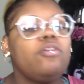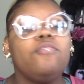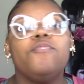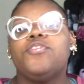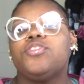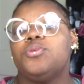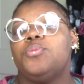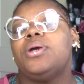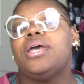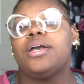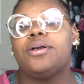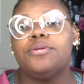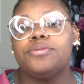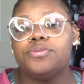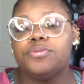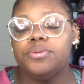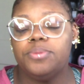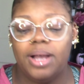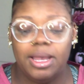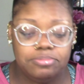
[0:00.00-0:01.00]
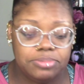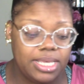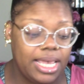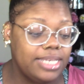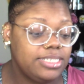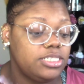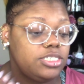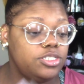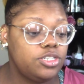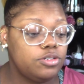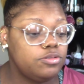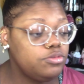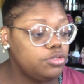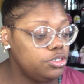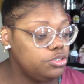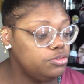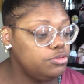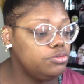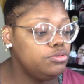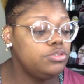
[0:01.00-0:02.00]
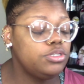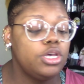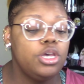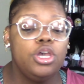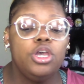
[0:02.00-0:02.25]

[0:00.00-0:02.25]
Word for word: for the way I go through wipes, I still use